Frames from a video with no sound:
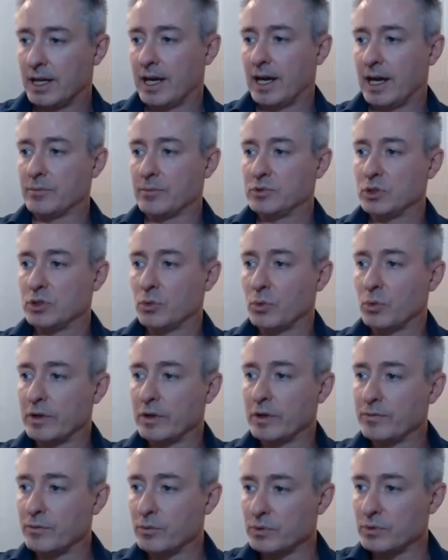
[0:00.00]
So
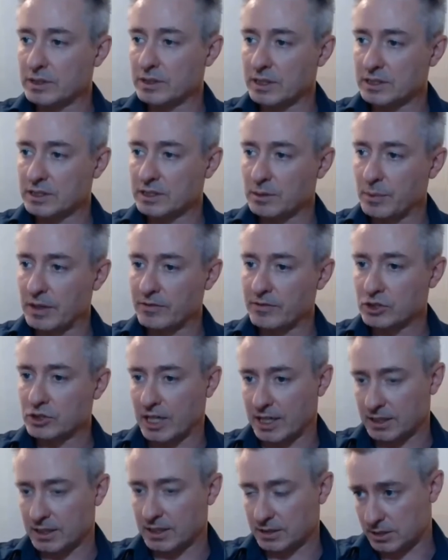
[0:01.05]
there's a bit of a
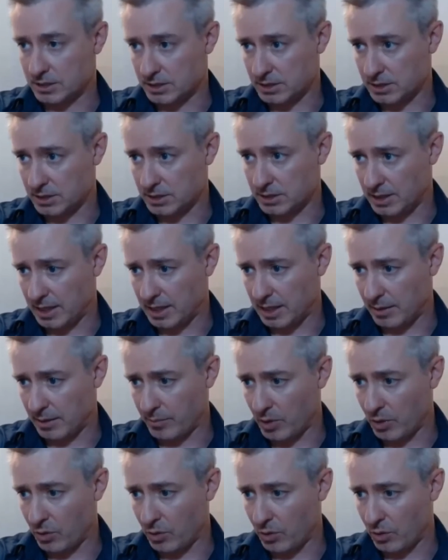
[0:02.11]
chat
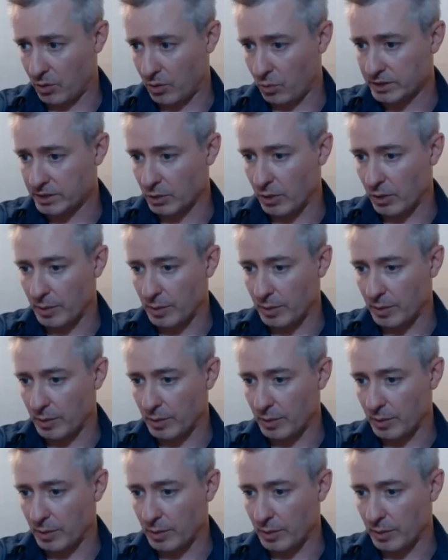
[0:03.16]
window up,